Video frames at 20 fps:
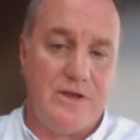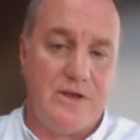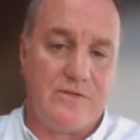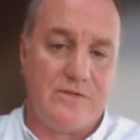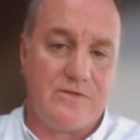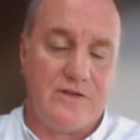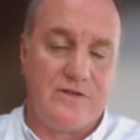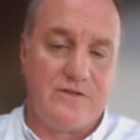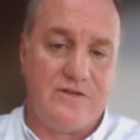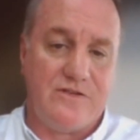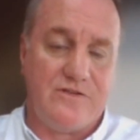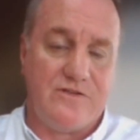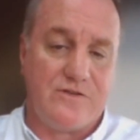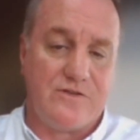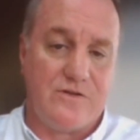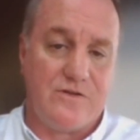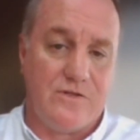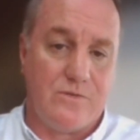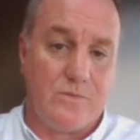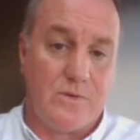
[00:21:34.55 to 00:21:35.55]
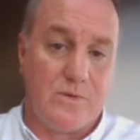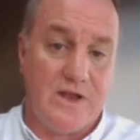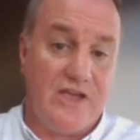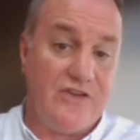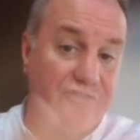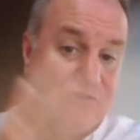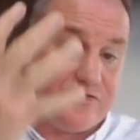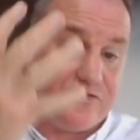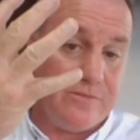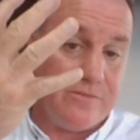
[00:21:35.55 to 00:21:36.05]
It's contingent on the
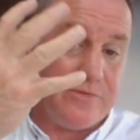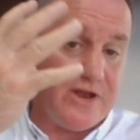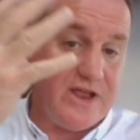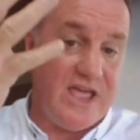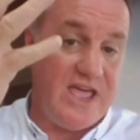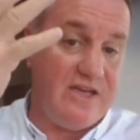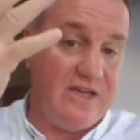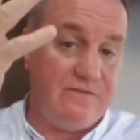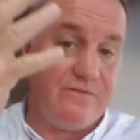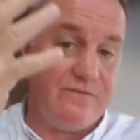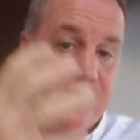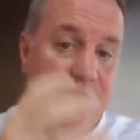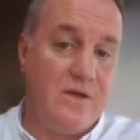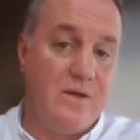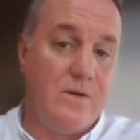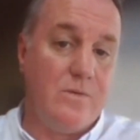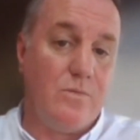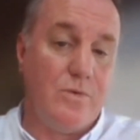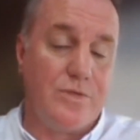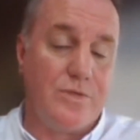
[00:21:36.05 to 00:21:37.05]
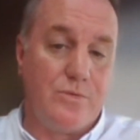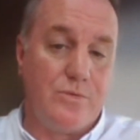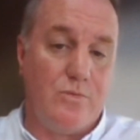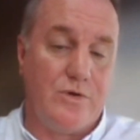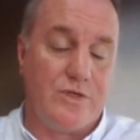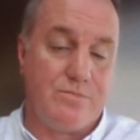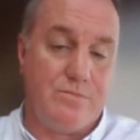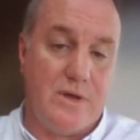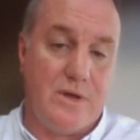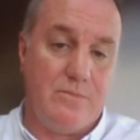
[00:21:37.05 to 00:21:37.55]
relationship that I have with
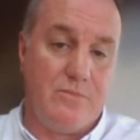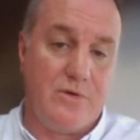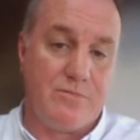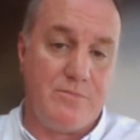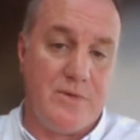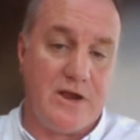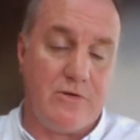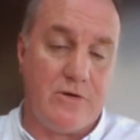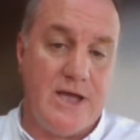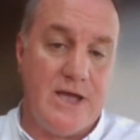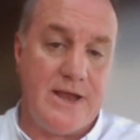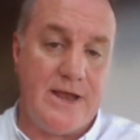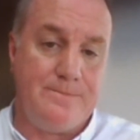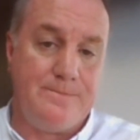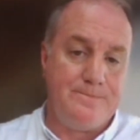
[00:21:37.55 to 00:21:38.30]
my Creator.